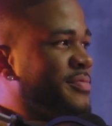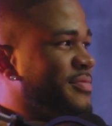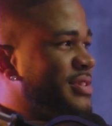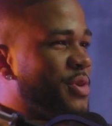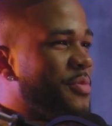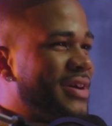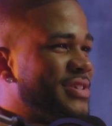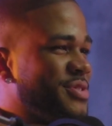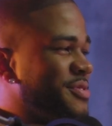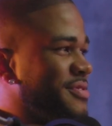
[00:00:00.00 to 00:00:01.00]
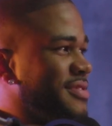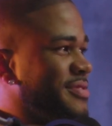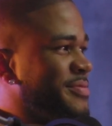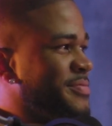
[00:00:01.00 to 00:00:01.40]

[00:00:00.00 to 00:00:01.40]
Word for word: There's no bad song on there.